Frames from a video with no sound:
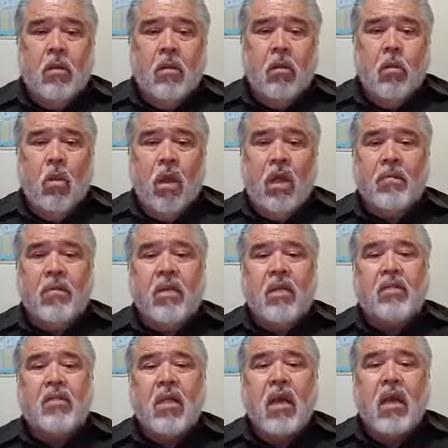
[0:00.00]
Why?
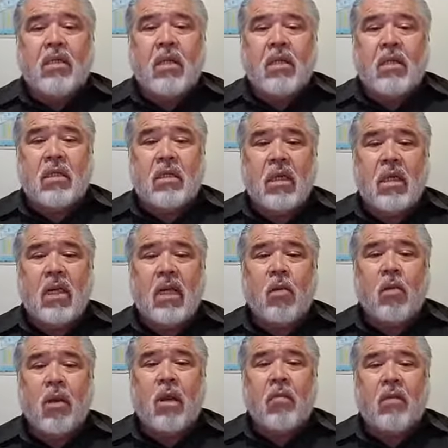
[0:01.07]
Because God says this, and I
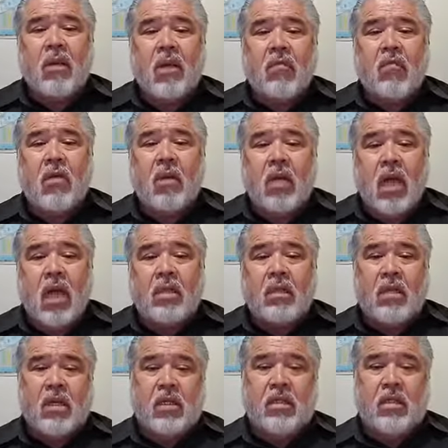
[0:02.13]
want to believe what God
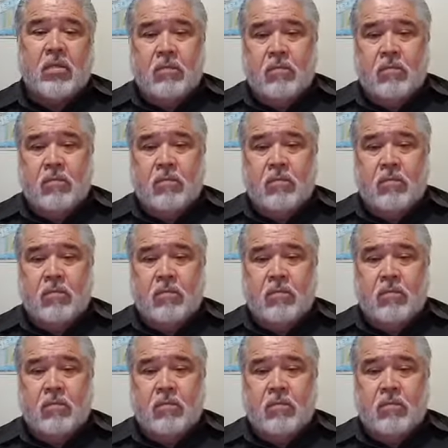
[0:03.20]
says.